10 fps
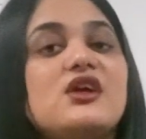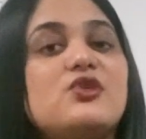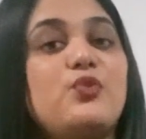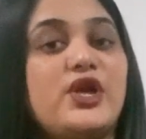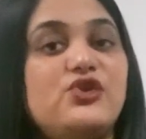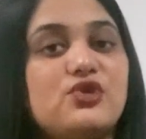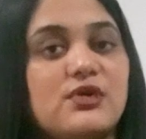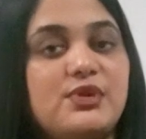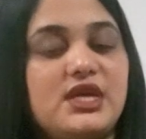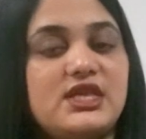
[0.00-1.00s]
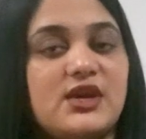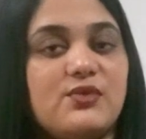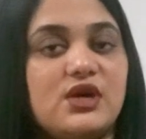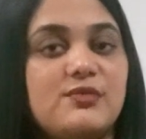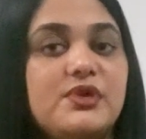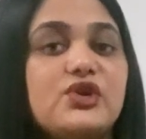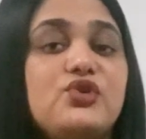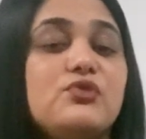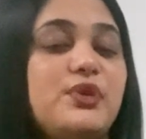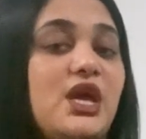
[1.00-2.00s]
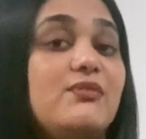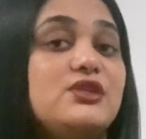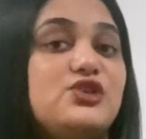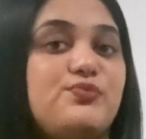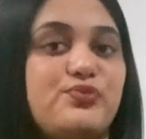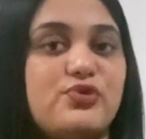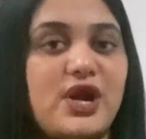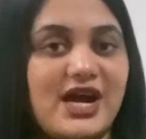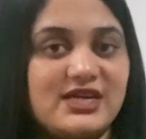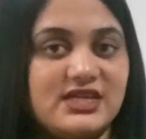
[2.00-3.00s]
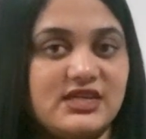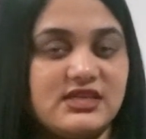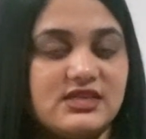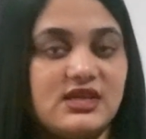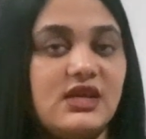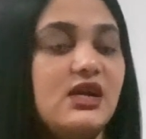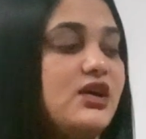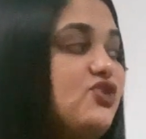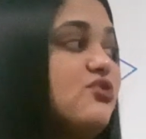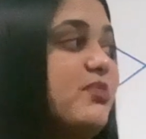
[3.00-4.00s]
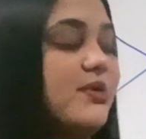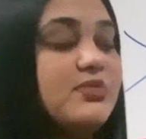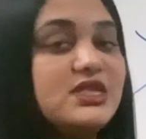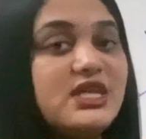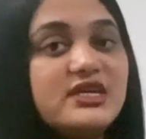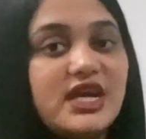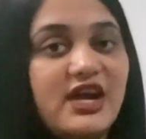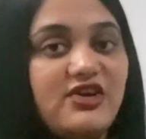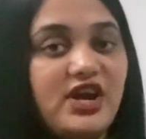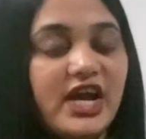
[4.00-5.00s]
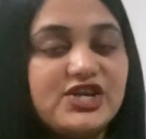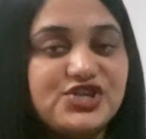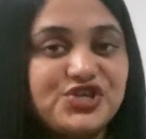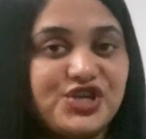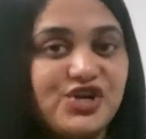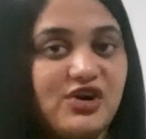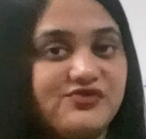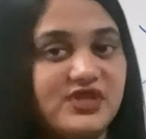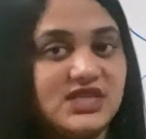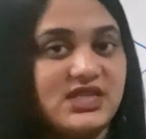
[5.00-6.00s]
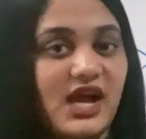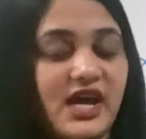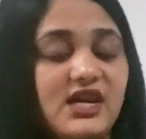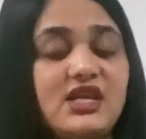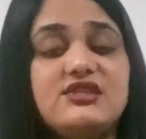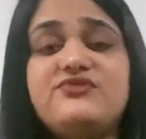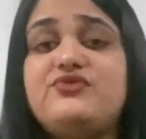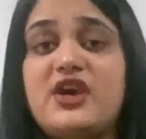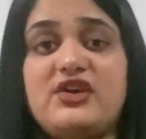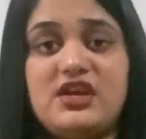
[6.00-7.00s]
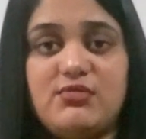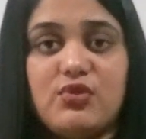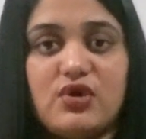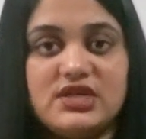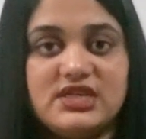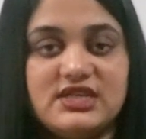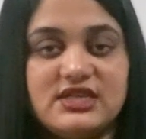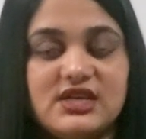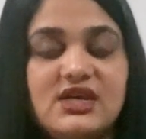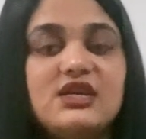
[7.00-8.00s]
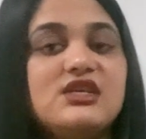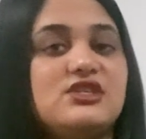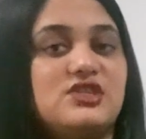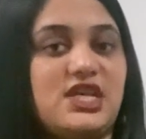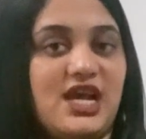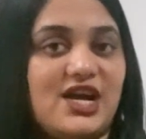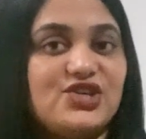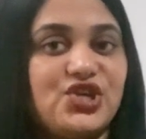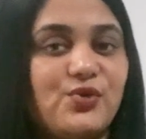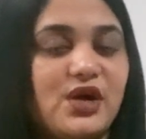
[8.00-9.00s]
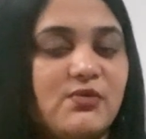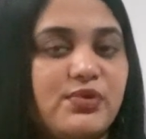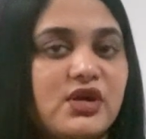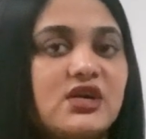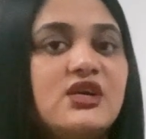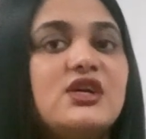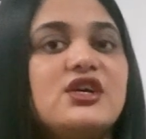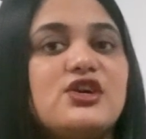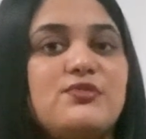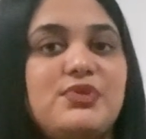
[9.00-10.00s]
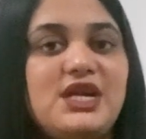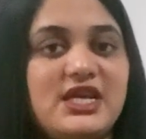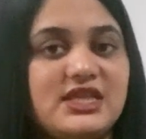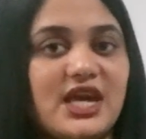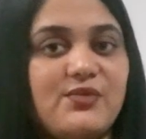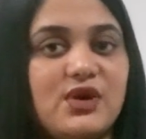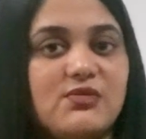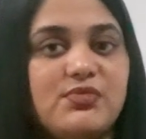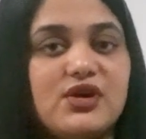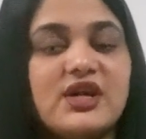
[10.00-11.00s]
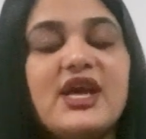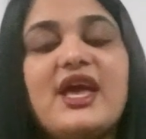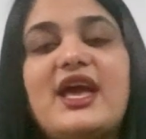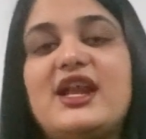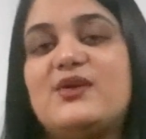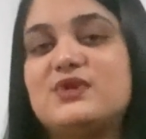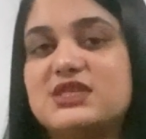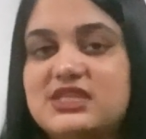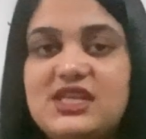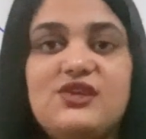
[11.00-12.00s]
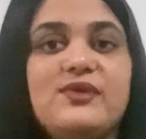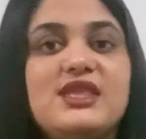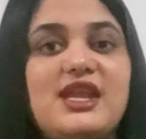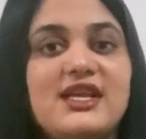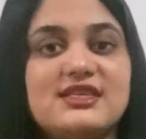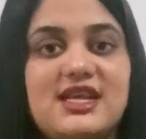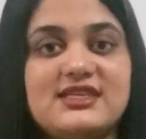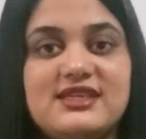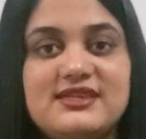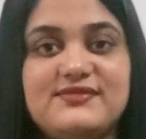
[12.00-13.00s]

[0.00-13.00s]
When you complete that workbook, you'll be able to practice. Remember, the direction of the sign is very important. So take out your workbook, complete that workbook, and I will see you in the next lesson.